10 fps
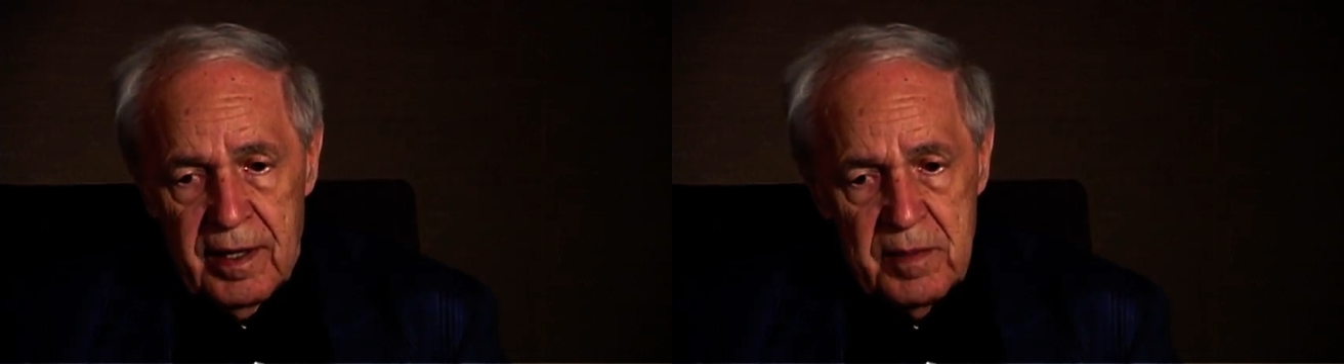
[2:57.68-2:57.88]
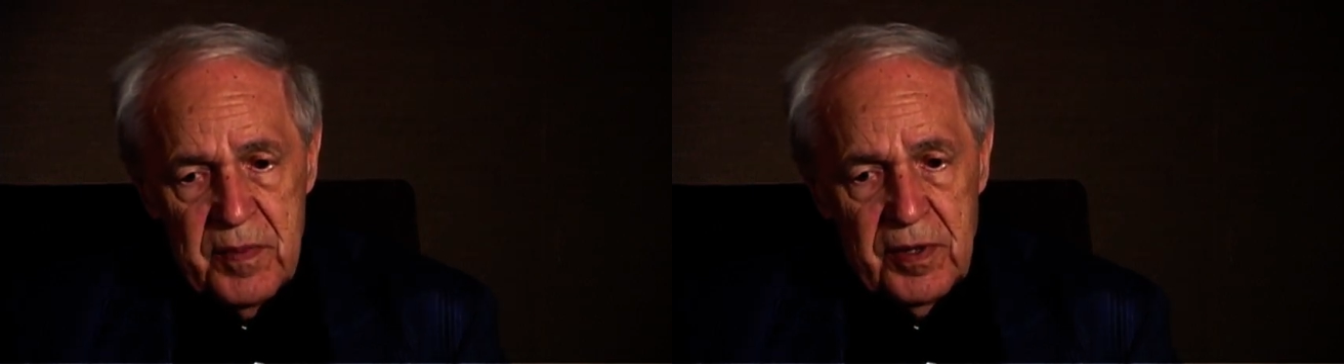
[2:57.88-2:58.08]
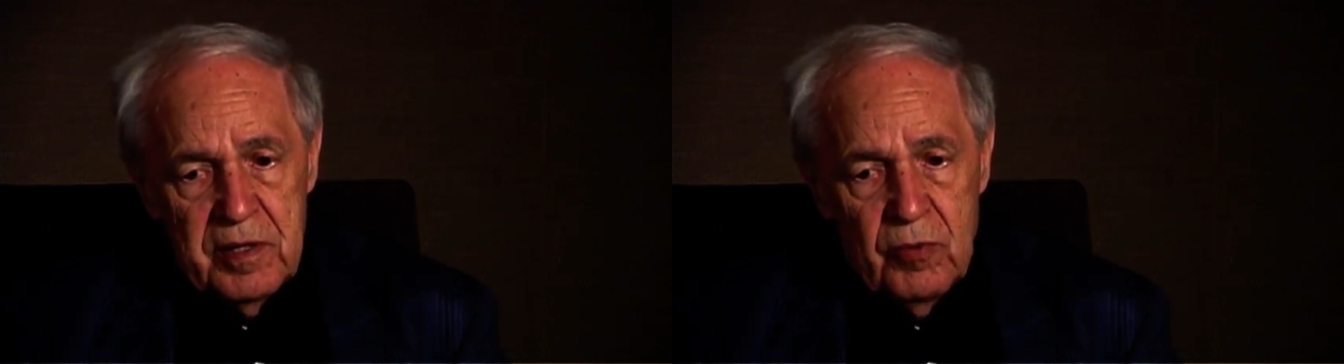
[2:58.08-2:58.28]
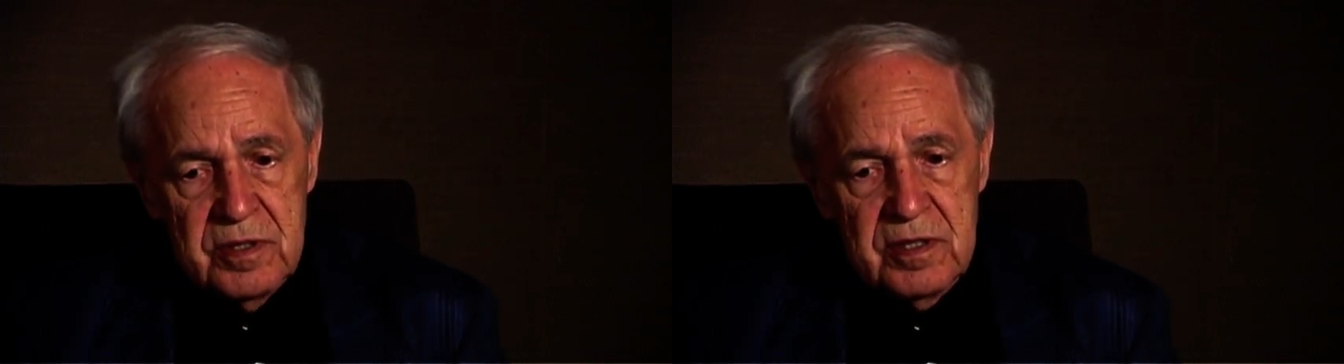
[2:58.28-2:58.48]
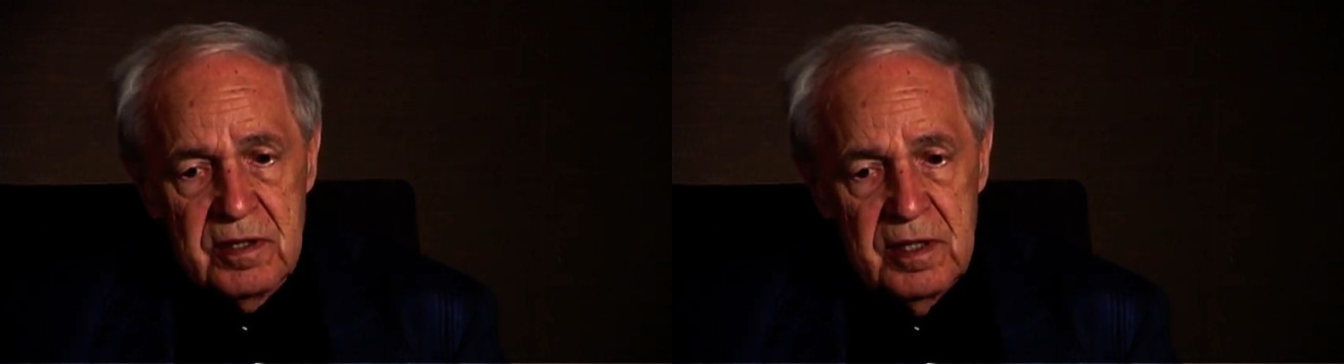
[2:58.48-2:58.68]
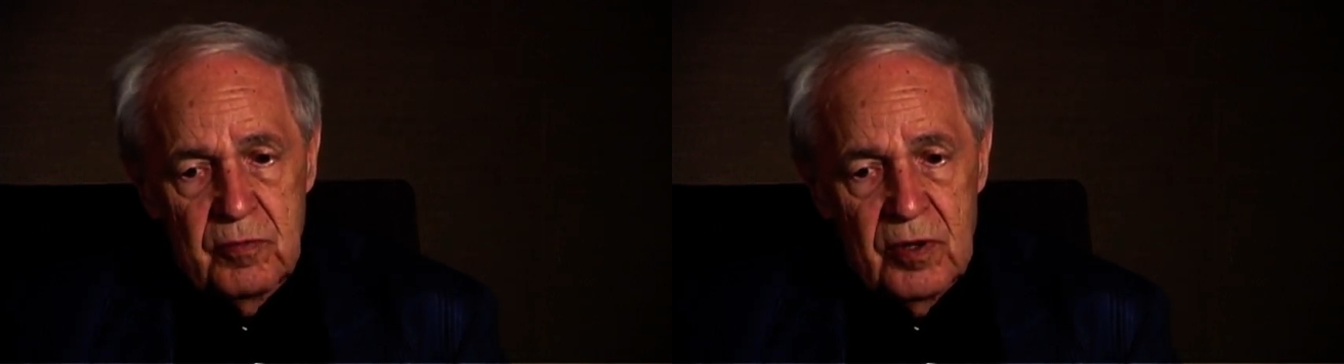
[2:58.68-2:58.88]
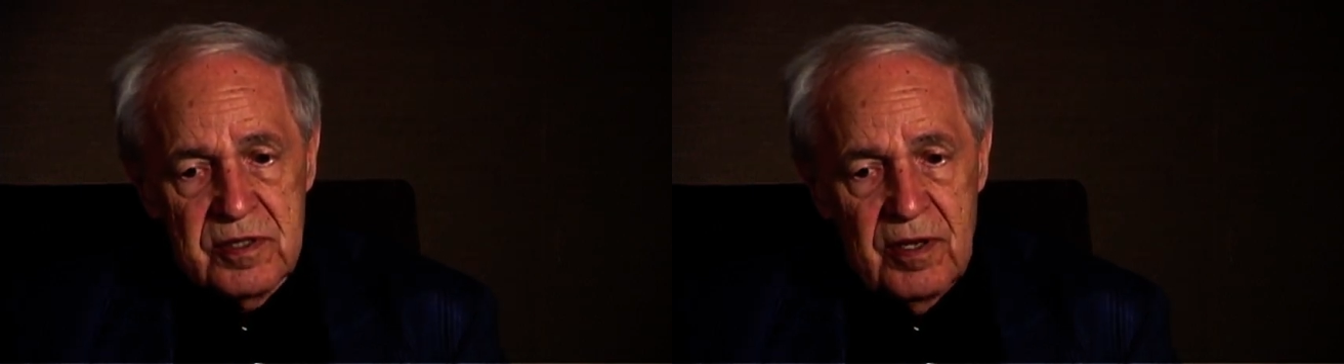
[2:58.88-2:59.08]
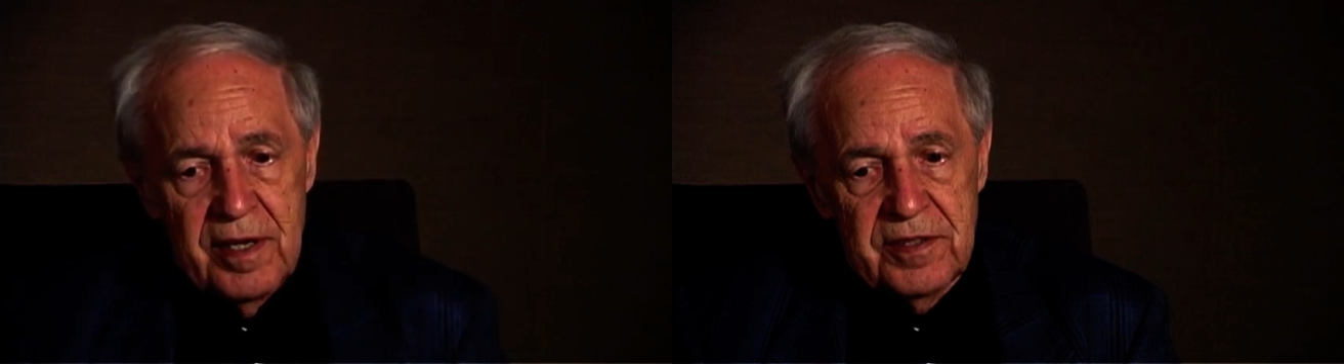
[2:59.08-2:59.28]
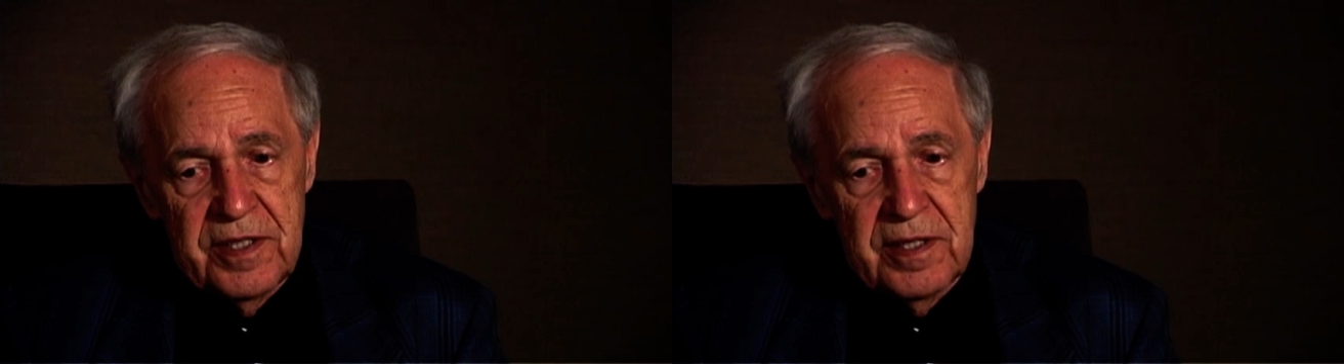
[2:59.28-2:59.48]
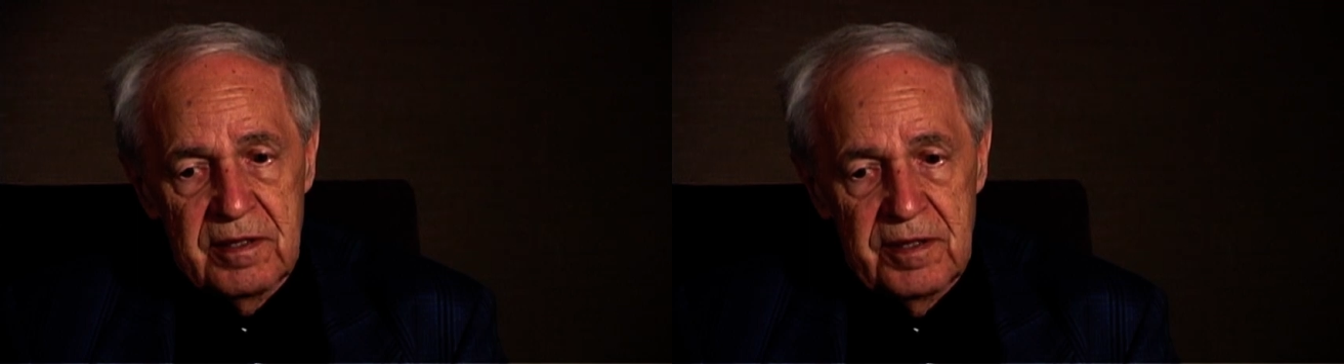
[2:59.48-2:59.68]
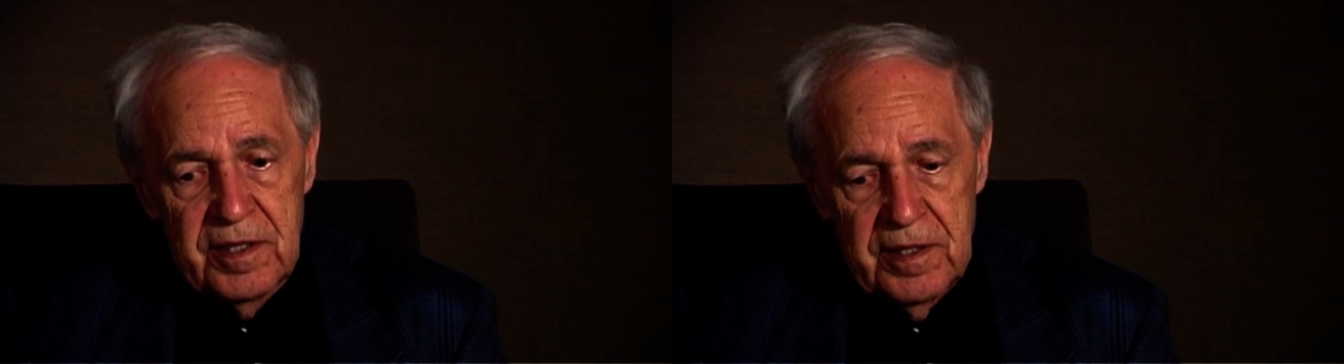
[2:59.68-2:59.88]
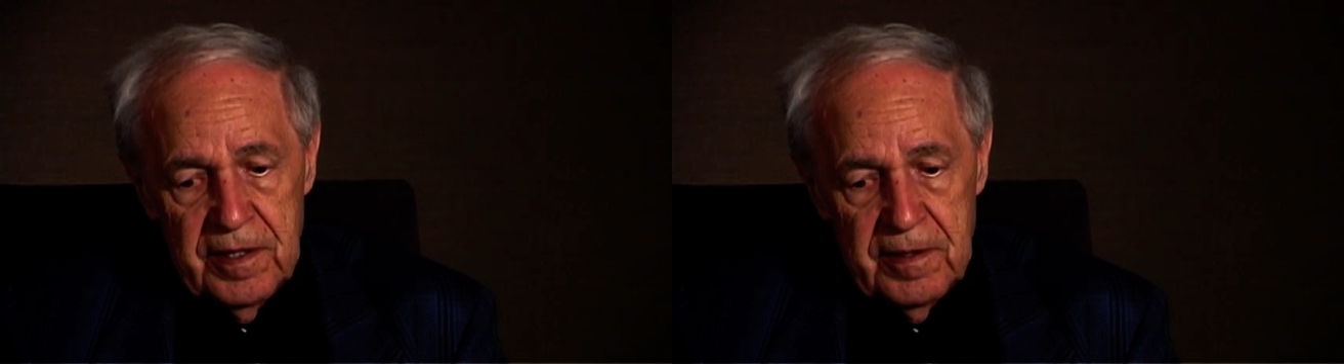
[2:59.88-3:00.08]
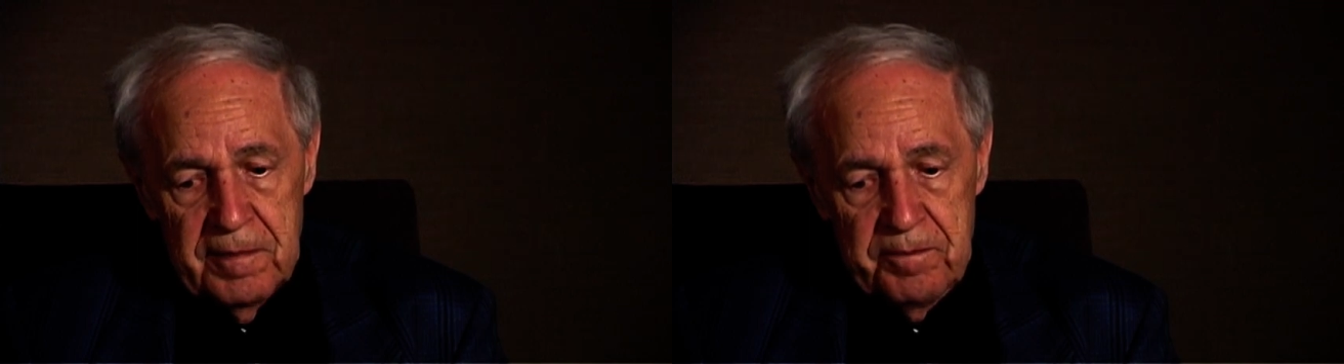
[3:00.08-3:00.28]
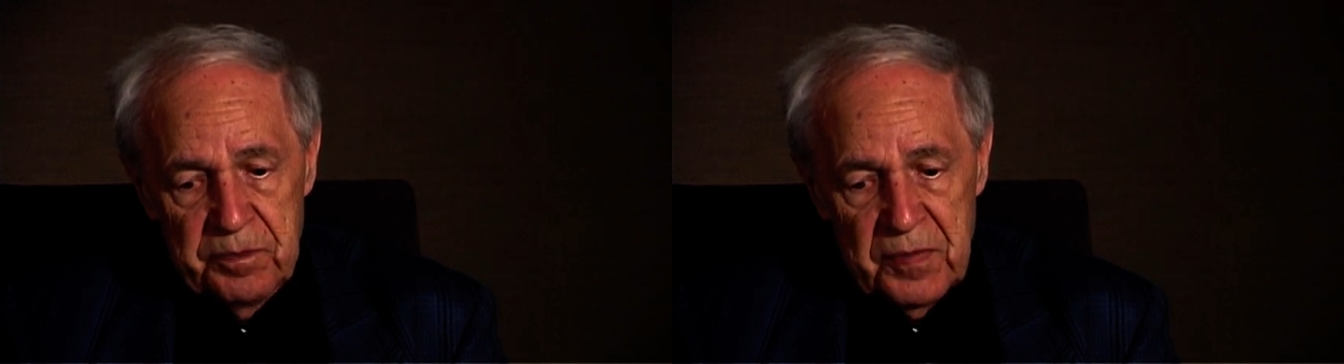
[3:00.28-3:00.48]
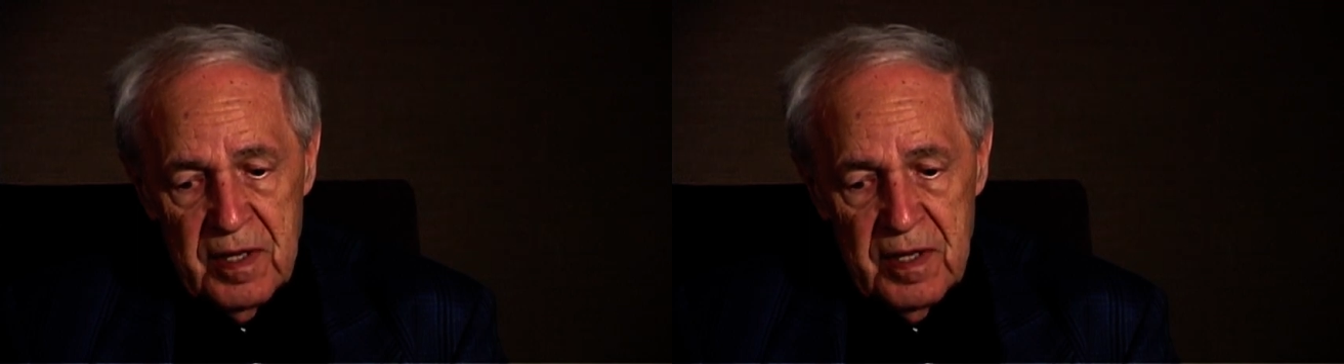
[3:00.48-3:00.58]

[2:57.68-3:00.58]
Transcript: remember he was writing the